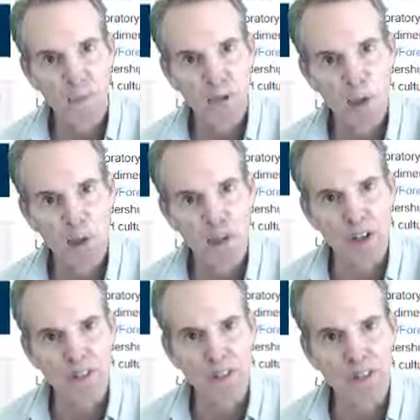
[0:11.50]
told you
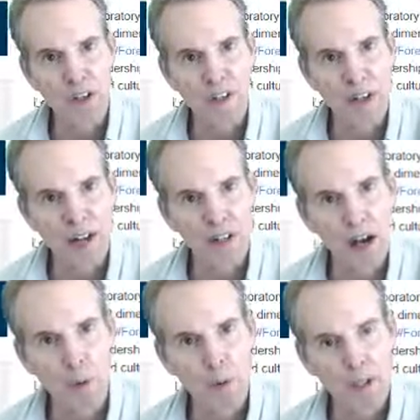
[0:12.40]
yesterday that
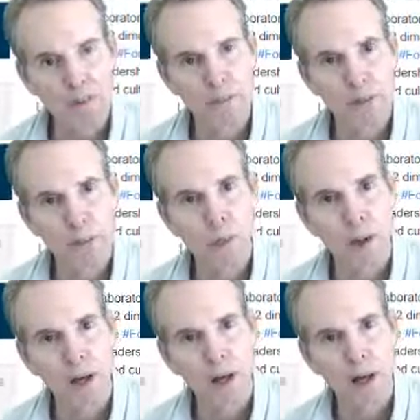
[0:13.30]
I would give you
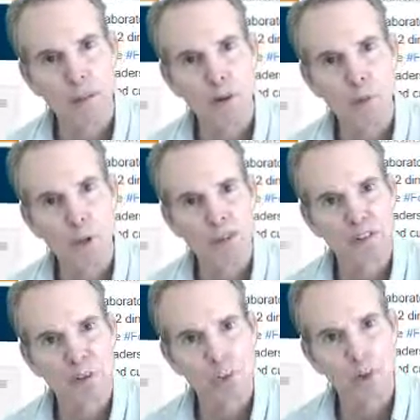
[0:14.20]
another
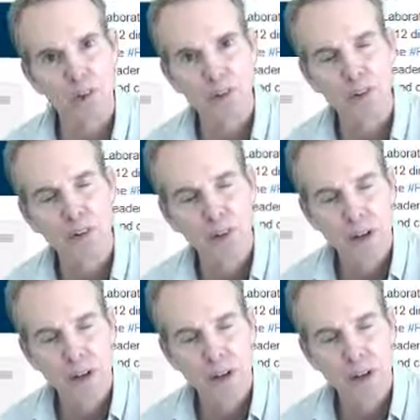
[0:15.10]
resource